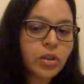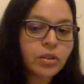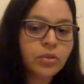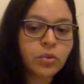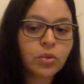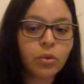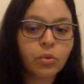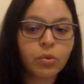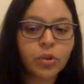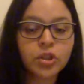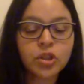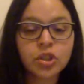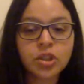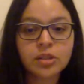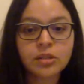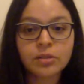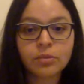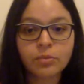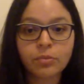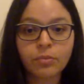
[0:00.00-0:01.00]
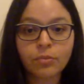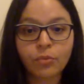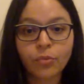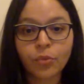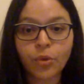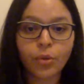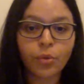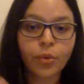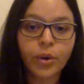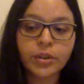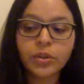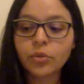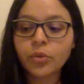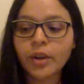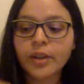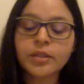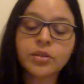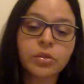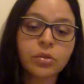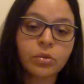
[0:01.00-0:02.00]
so what do
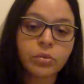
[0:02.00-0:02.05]
I do?